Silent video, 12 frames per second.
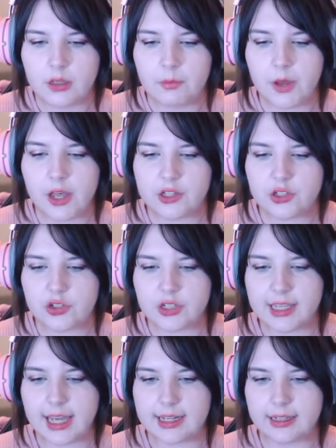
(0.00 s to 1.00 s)
Burger, you should
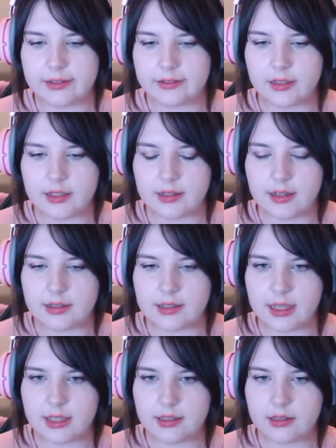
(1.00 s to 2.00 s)
get it. It's, it's
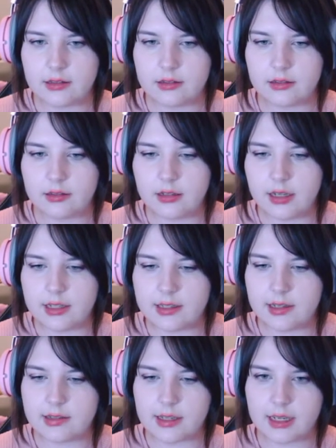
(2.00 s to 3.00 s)
like, it's,
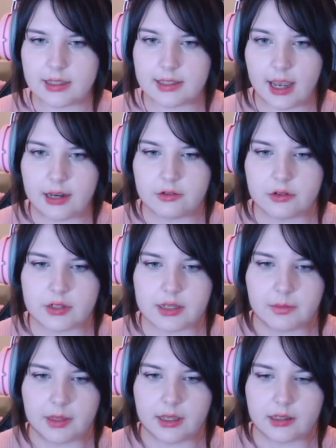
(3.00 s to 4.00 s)
it's like a tenner or
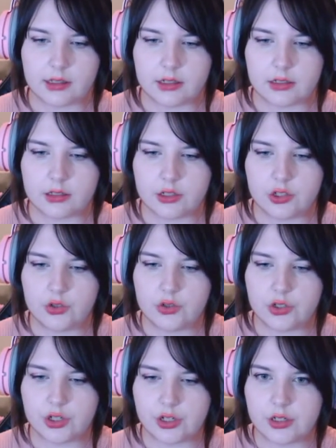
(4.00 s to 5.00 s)
something, and, and you
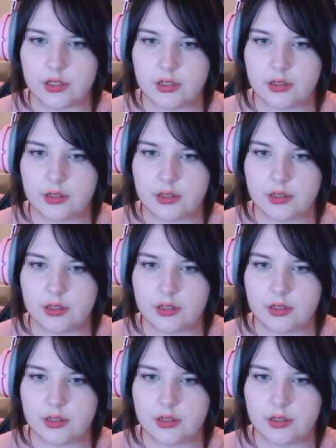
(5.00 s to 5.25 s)
should.